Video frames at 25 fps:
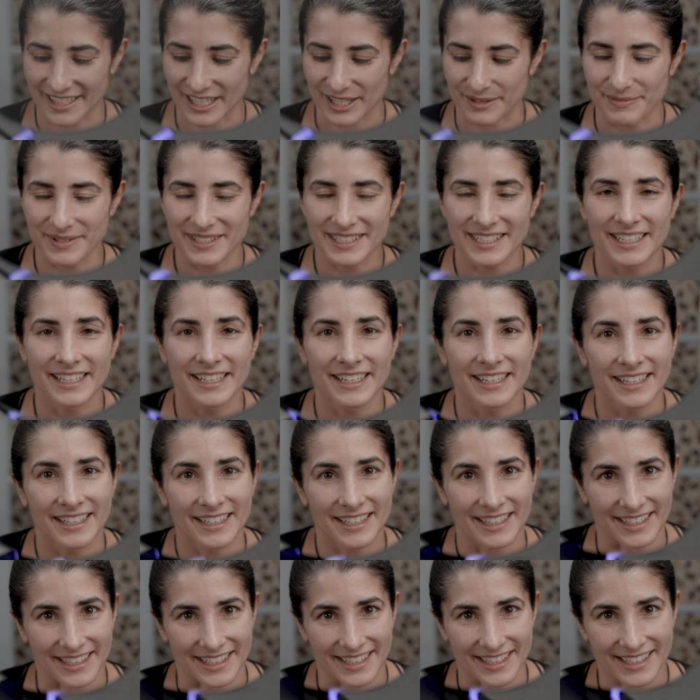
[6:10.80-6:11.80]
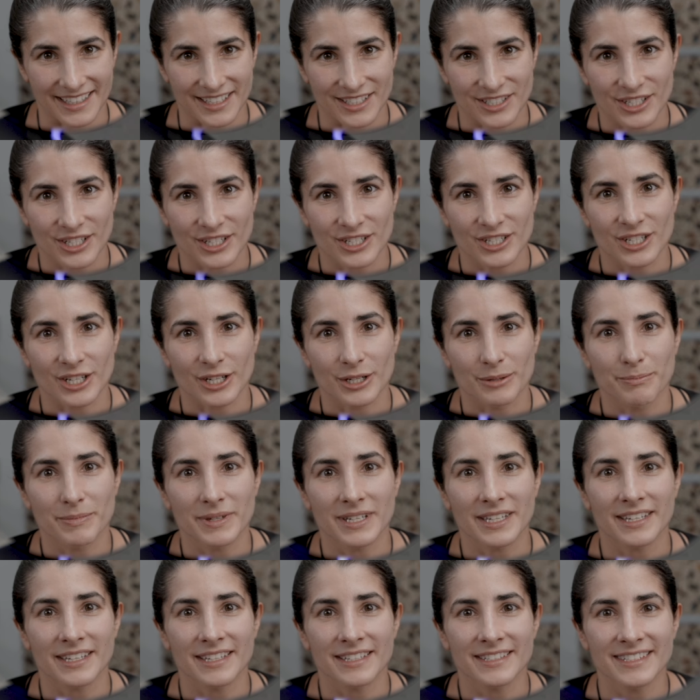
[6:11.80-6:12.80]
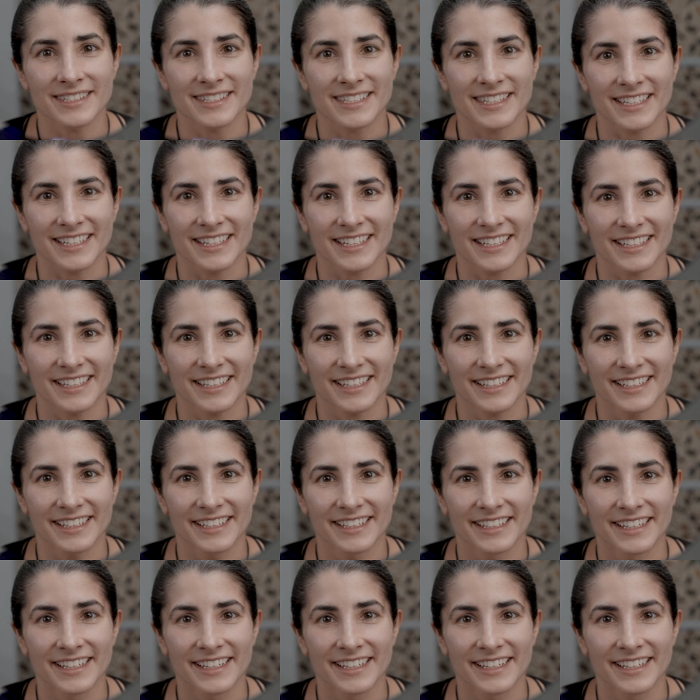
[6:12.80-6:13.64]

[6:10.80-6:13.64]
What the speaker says: names. E, G sharp, B, C.